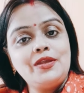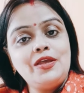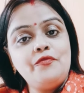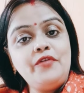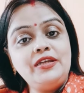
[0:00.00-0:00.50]

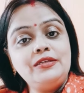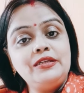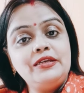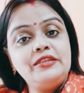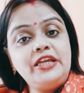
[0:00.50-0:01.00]
When
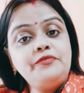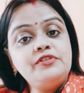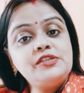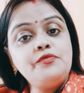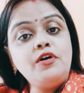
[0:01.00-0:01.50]
there
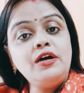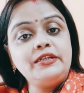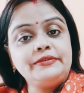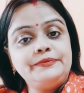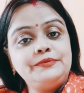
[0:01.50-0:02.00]
was a
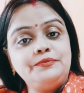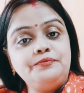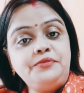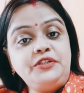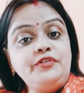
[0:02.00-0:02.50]
war
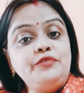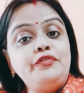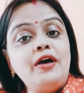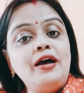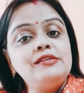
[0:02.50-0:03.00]
between
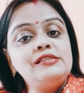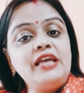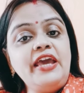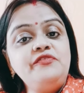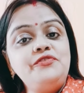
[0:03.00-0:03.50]
France
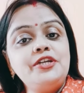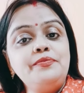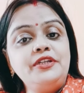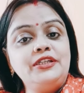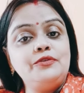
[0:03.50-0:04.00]
and
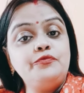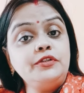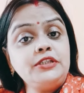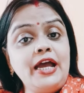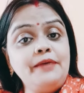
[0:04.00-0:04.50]
Germany,
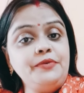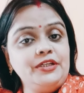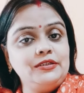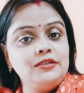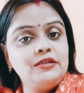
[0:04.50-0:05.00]
what happened?